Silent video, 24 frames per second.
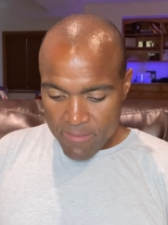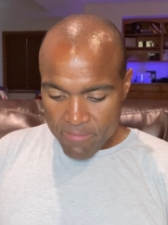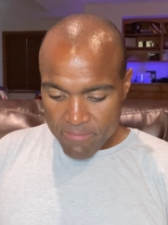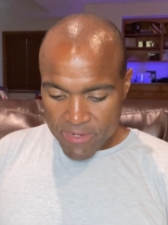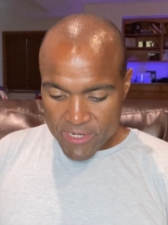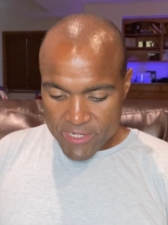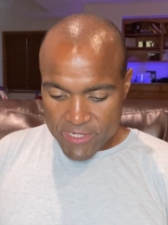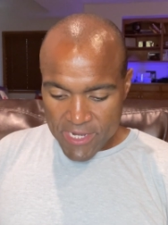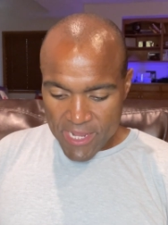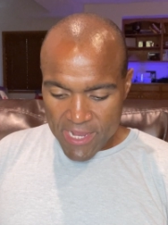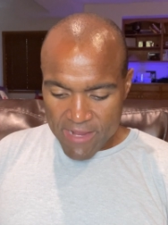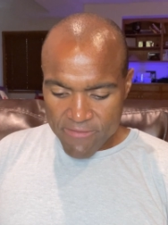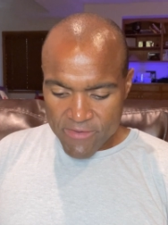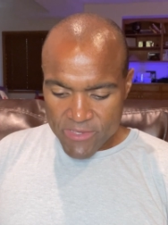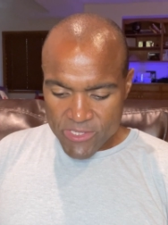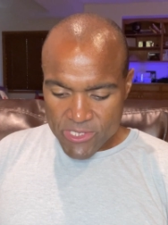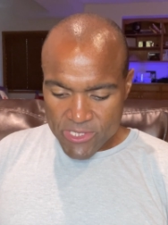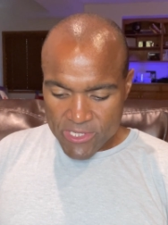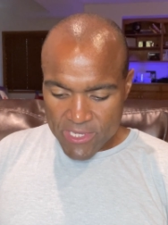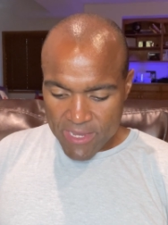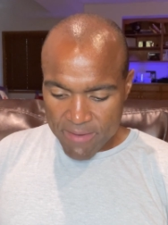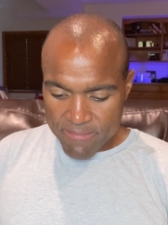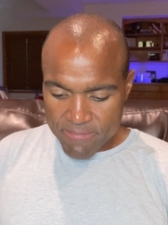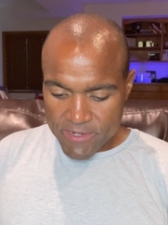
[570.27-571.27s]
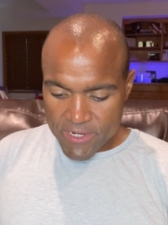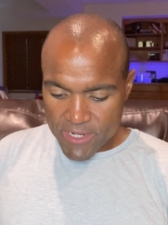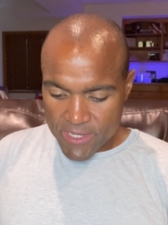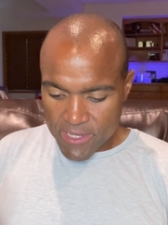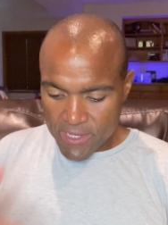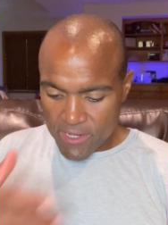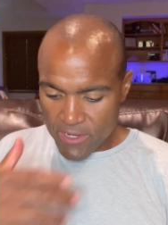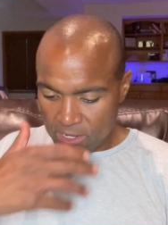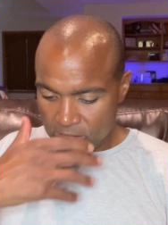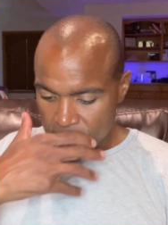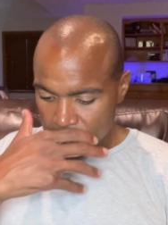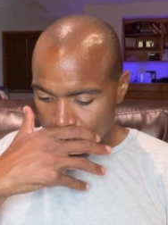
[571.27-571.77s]
But Davis kept
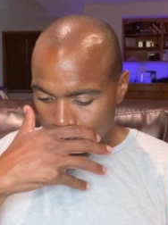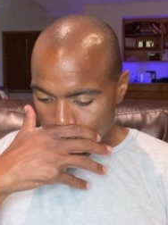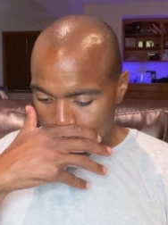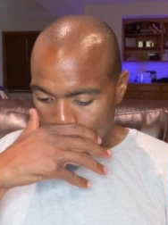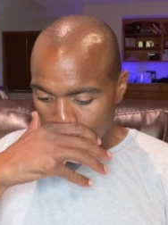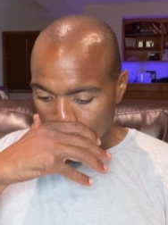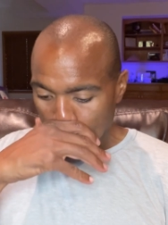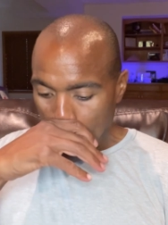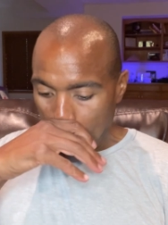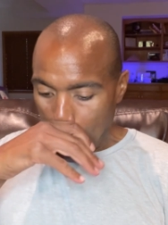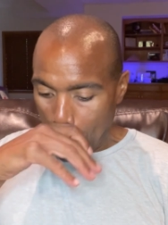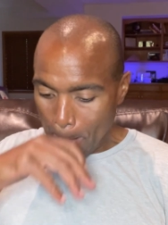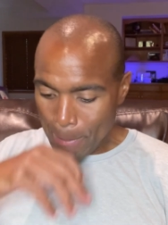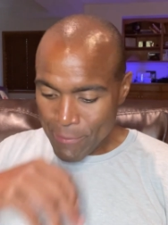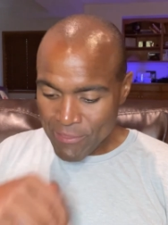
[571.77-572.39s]
digging online.